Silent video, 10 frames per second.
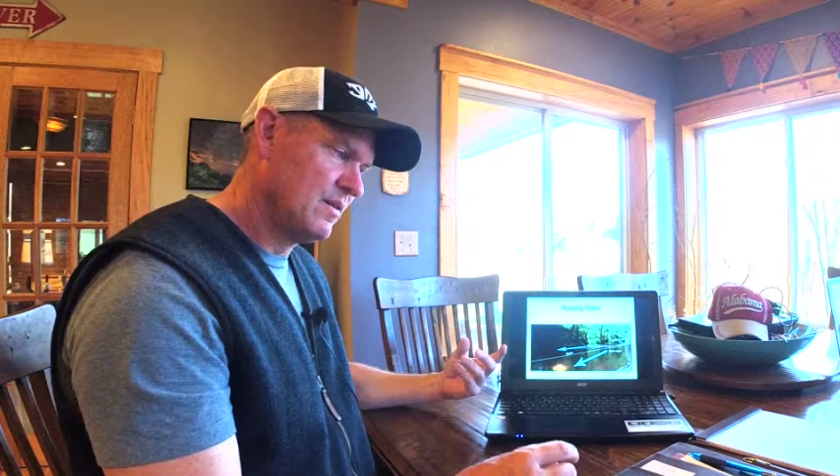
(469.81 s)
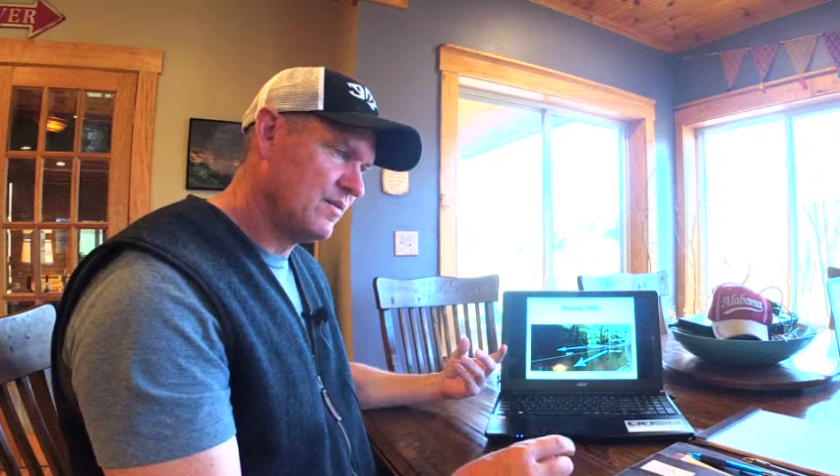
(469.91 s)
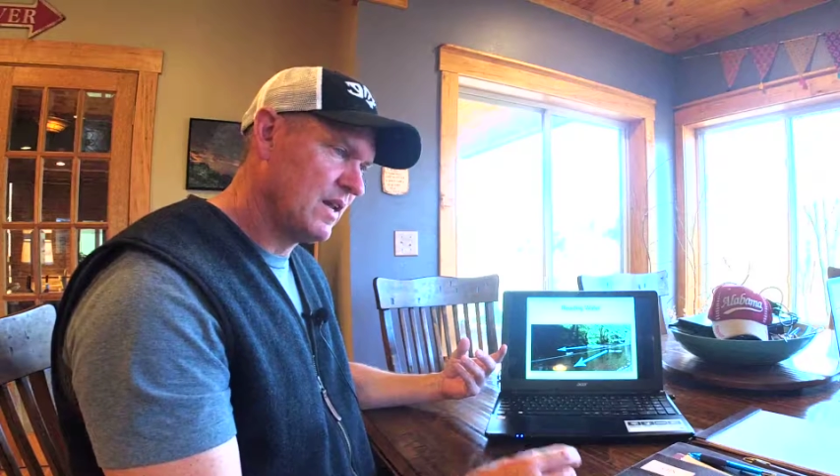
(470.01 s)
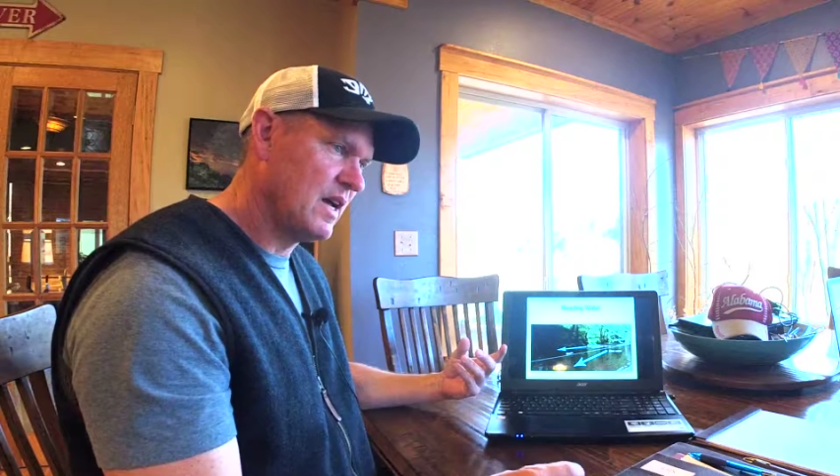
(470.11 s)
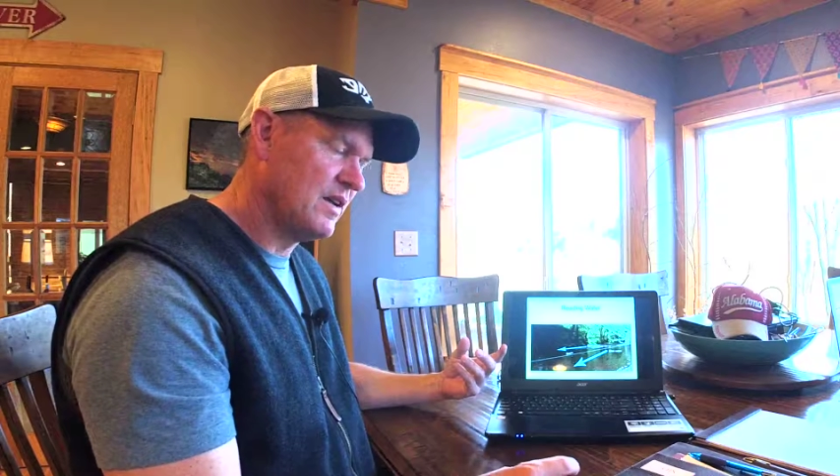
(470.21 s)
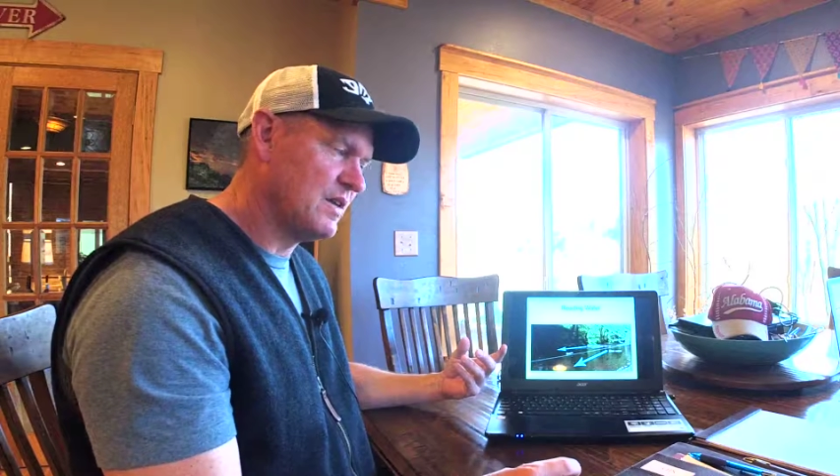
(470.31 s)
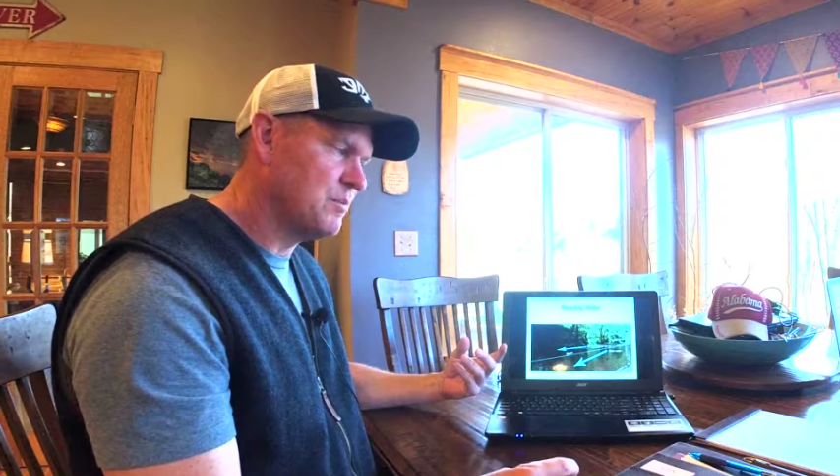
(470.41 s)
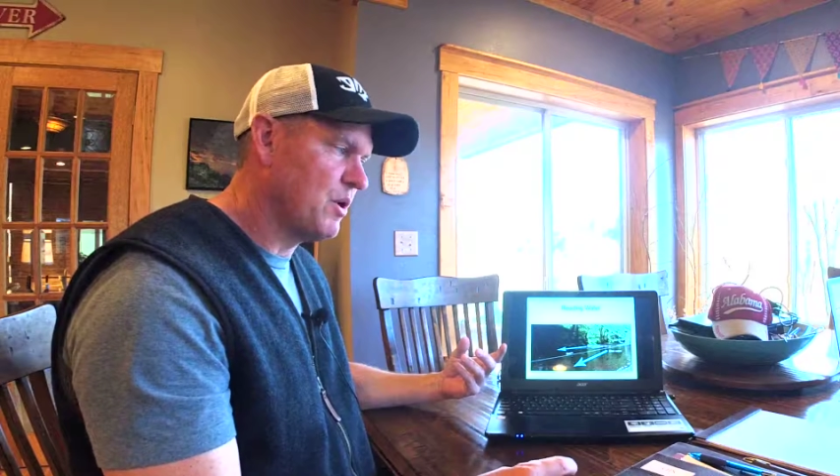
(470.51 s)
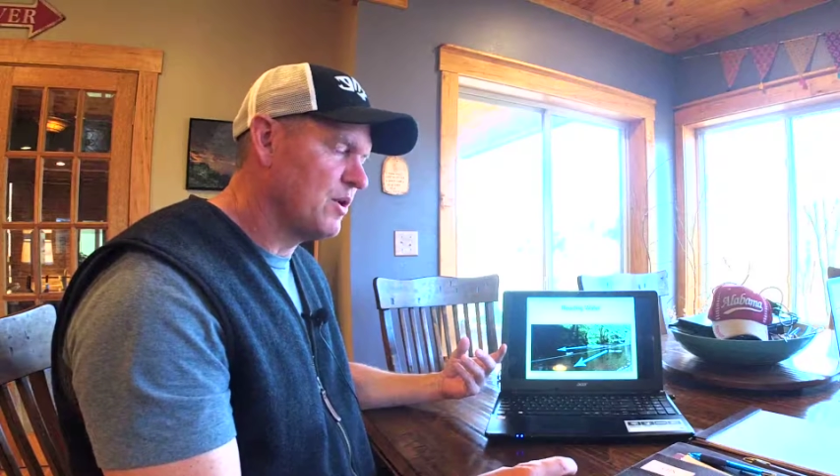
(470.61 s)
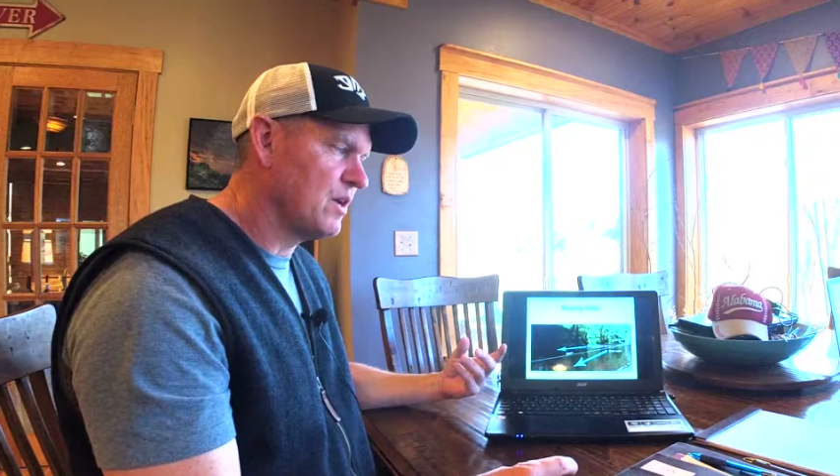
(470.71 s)
fly in
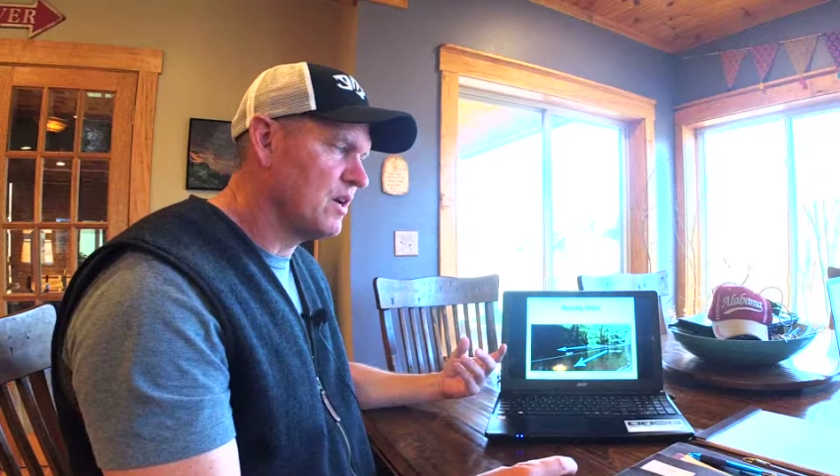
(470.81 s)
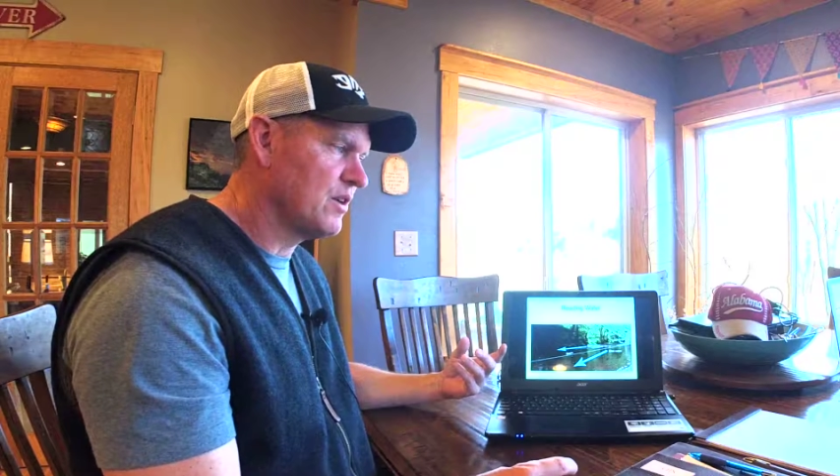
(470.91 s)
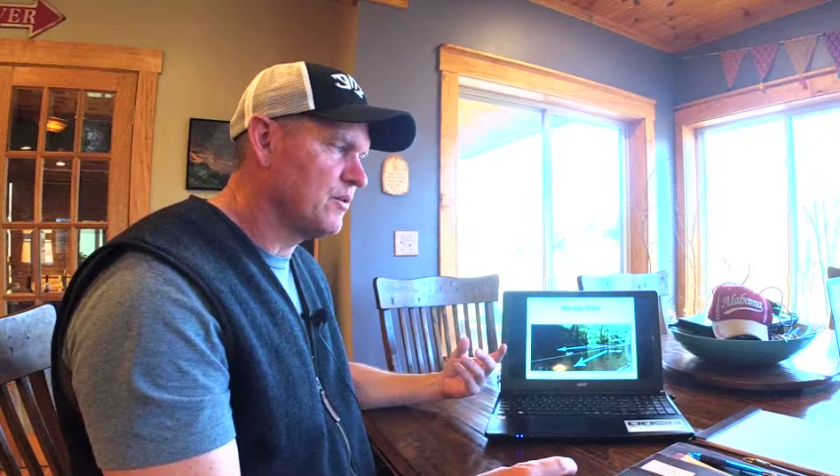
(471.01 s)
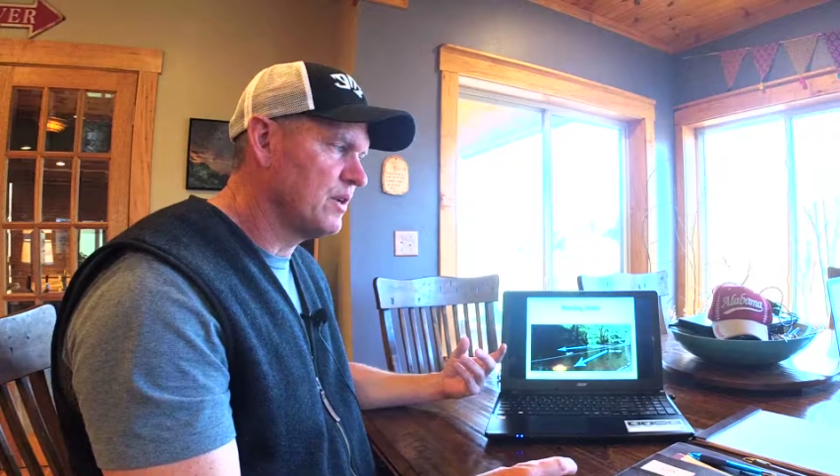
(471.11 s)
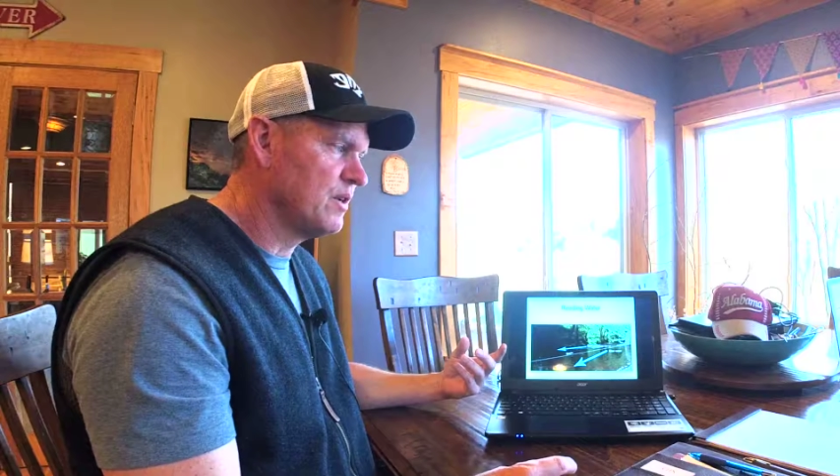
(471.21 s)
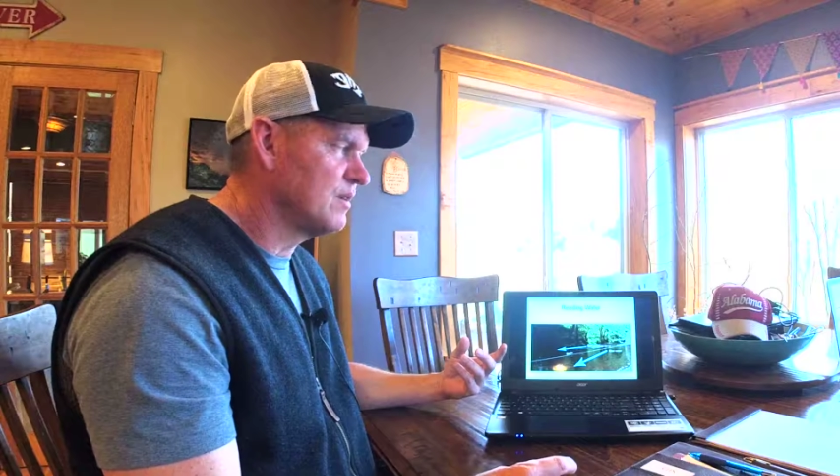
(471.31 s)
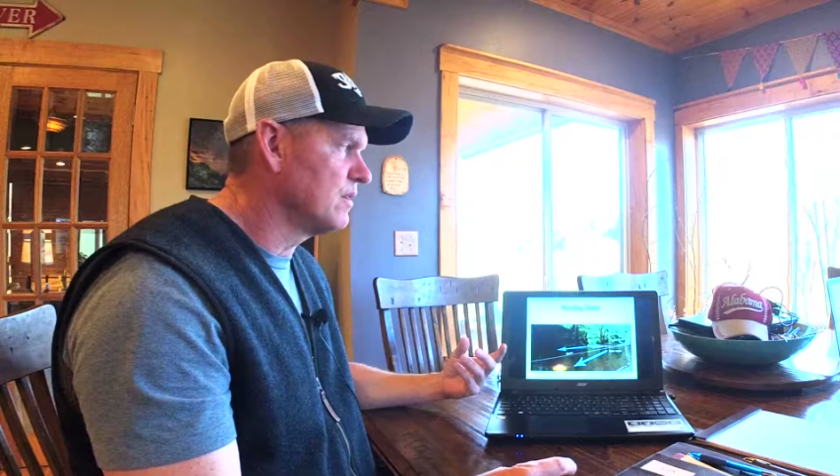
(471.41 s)
this part of the country,